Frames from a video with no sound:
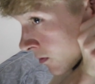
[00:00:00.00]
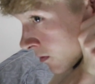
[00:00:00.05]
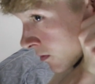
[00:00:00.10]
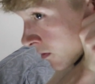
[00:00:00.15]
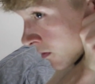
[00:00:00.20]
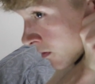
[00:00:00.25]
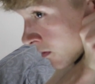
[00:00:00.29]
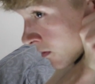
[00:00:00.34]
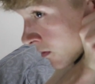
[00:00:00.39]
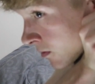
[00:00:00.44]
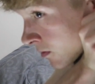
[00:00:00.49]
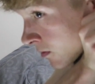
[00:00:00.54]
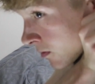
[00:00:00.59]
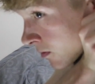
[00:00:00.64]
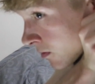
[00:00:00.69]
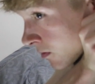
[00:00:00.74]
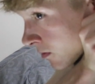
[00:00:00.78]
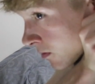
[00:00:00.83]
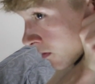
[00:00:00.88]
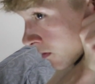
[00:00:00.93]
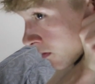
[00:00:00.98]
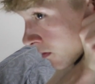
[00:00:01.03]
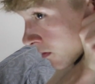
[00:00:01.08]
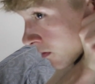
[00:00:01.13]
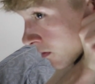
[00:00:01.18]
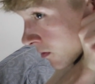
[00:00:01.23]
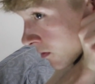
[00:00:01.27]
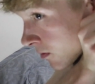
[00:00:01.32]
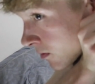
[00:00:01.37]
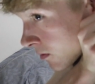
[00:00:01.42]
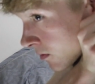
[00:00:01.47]

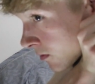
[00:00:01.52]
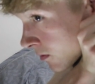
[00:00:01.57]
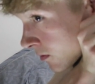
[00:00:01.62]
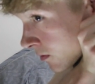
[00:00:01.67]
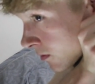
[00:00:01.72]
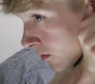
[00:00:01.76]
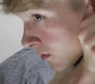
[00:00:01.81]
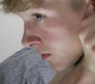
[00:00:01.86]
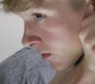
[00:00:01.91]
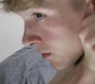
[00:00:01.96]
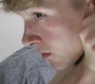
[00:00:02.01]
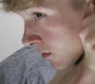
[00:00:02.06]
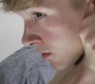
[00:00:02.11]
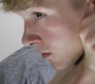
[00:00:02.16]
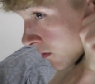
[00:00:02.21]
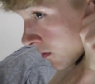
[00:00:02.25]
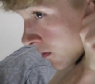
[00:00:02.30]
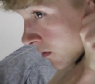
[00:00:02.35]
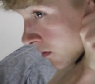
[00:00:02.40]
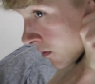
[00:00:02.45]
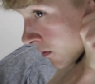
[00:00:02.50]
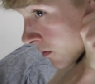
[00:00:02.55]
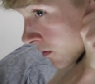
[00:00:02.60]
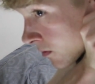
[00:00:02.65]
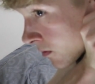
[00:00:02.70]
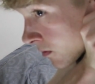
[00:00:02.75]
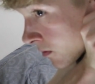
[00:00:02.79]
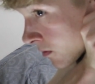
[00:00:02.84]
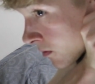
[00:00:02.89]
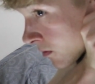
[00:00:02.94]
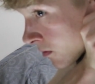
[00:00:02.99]

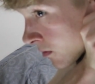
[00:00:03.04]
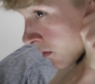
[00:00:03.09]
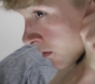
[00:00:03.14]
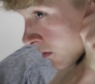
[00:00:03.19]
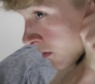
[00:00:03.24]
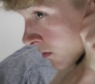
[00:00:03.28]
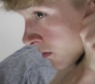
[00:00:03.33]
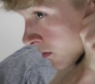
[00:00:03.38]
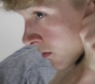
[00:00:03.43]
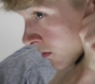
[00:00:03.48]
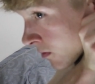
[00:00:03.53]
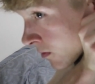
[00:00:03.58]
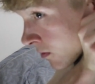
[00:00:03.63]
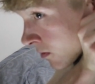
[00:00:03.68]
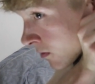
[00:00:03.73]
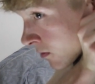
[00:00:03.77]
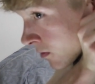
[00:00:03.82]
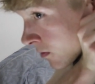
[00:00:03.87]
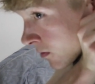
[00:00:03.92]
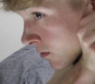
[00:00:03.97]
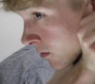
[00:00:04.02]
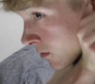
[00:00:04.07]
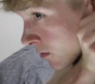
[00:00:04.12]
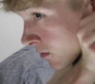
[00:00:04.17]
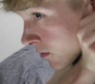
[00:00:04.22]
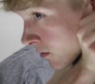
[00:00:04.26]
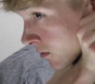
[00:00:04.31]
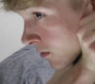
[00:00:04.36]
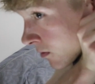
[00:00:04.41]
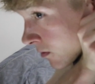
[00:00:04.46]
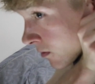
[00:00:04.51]

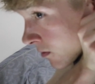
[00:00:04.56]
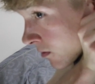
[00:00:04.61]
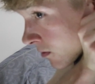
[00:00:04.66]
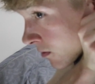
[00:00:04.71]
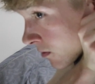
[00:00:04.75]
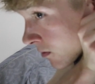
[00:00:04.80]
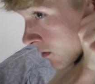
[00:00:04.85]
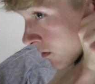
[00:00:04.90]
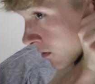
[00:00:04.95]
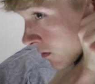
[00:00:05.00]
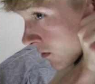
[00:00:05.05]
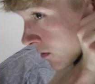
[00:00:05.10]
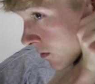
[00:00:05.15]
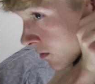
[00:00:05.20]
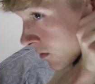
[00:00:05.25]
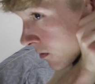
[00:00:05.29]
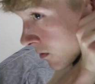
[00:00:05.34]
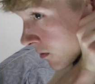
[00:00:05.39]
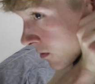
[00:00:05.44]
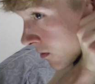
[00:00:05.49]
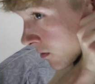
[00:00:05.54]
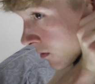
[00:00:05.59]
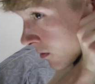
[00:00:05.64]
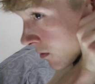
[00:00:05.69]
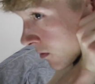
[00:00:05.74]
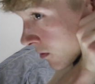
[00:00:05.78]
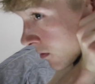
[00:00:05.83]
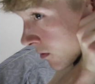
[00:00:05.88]
(silence)